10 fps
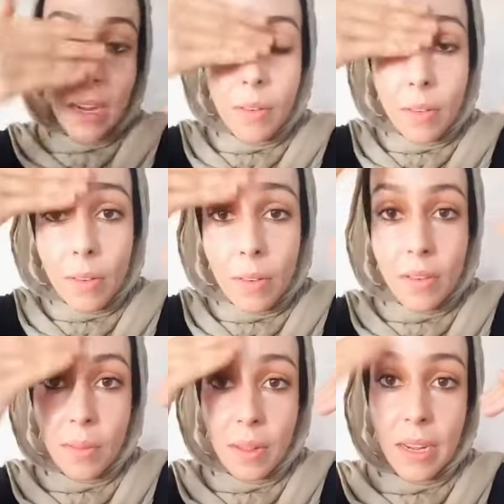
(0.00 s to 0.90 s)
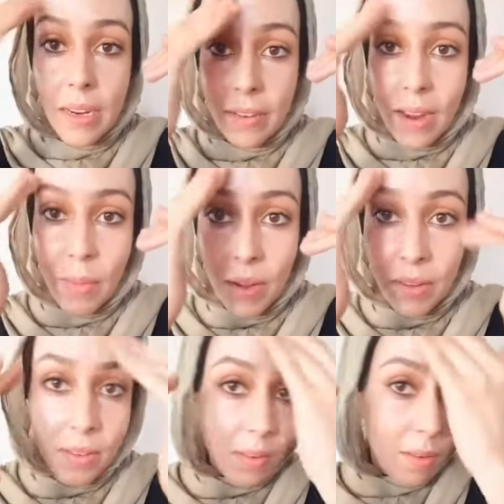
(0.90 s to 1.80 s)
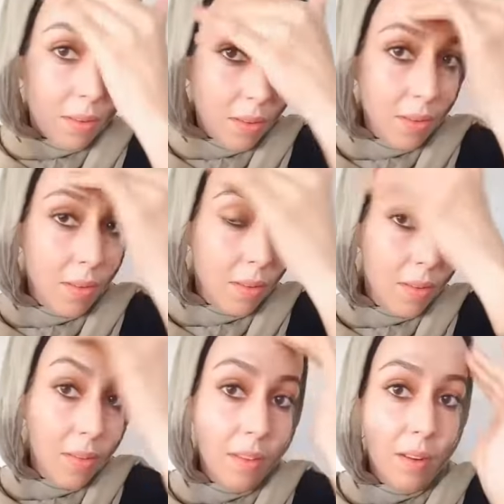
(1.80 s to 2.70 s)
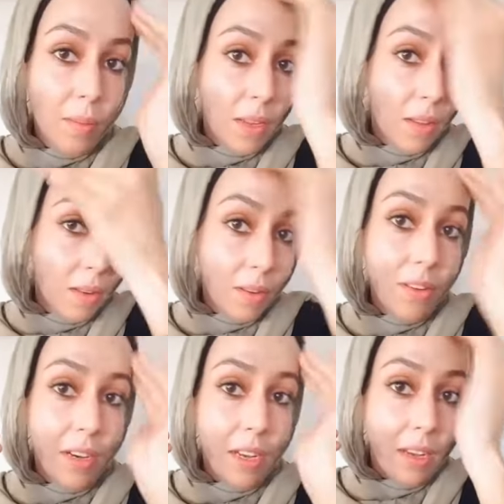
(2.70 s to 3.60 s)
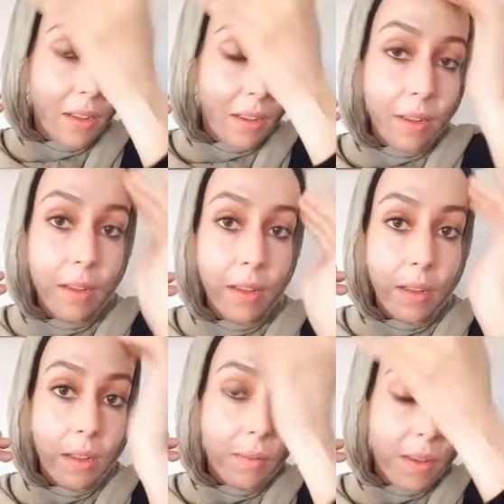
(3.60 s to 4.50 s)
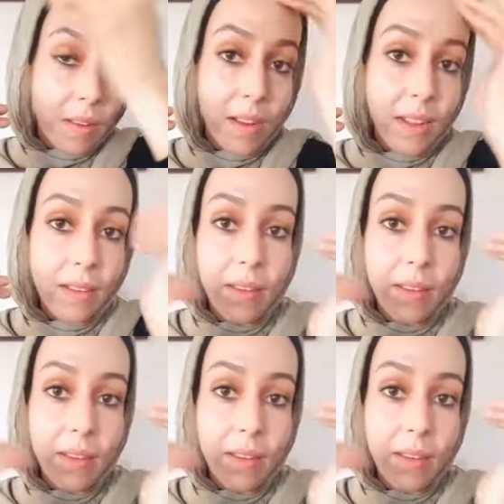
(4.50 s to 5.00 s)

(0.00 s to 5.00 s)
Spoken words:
don't do this with hijab on too, so this is going to be a little tricky because I like to